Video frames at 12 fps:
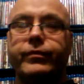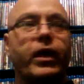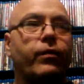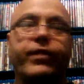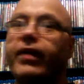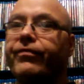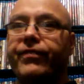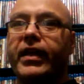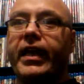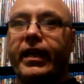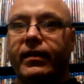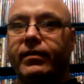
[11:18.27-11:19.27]
they
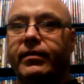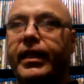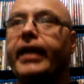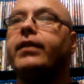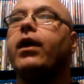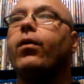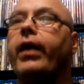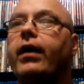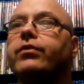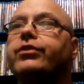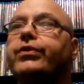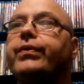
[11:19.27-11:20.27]
fit in. They know
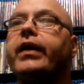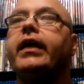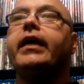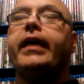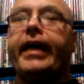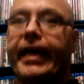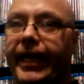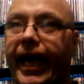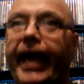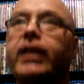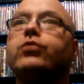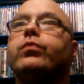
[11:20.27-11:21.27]
how to
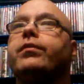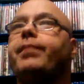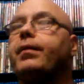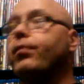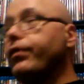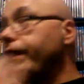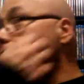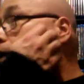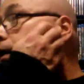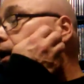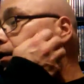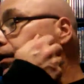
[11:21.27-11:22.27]
engage with people. They
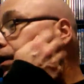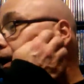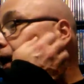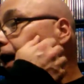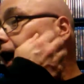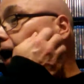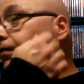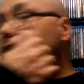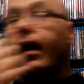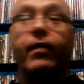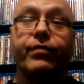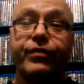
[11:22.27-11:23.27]
know how to have a
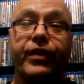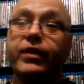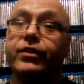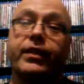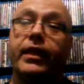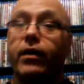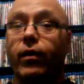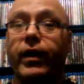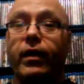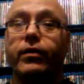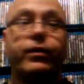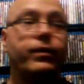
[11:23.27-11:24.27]
conversation. They know
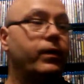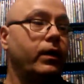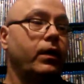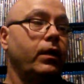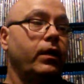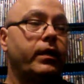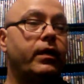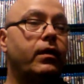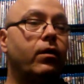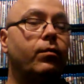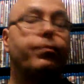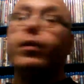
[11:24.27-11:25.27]
how to,
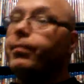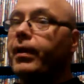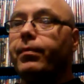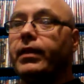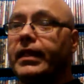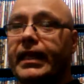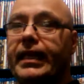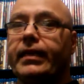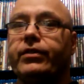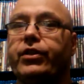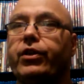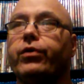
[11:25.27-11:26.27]
put people at
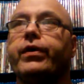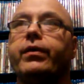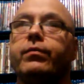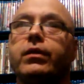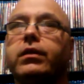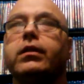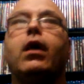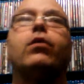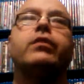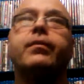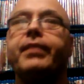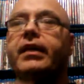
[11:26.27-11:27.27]
ease, lull
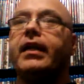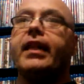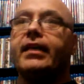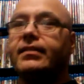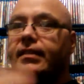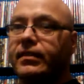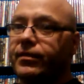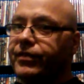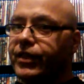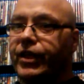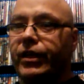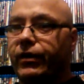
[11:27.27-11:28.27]
them into that sense of
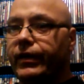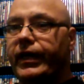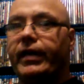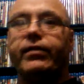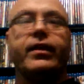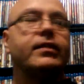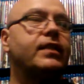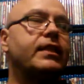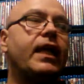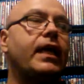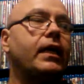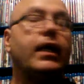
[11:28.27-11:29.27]
security and things like
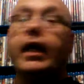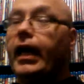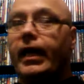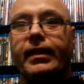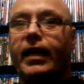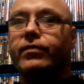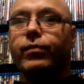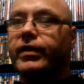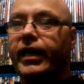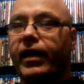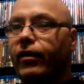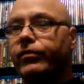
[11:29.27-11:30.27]
that. And that's what
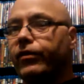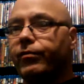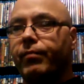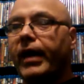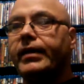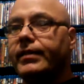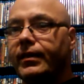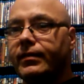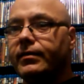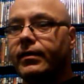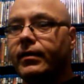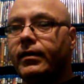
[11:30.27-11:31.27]
the character of Mike
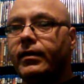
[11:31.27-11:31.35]
does.